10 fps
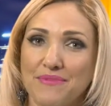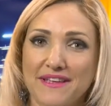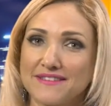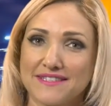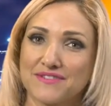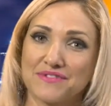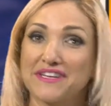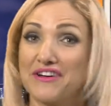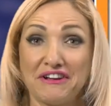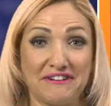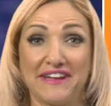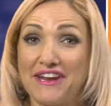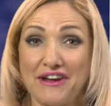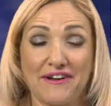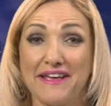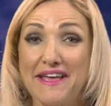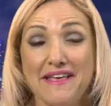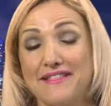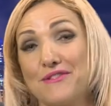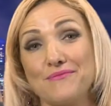because it's really got,
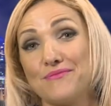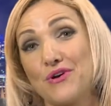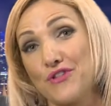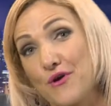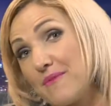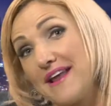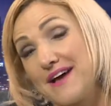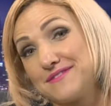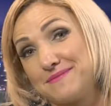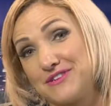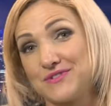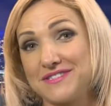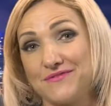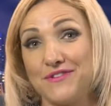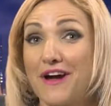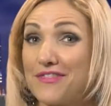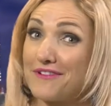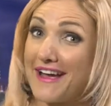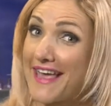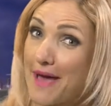although it might have some interest if you write the
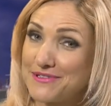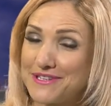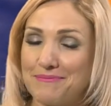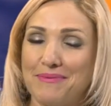right caption.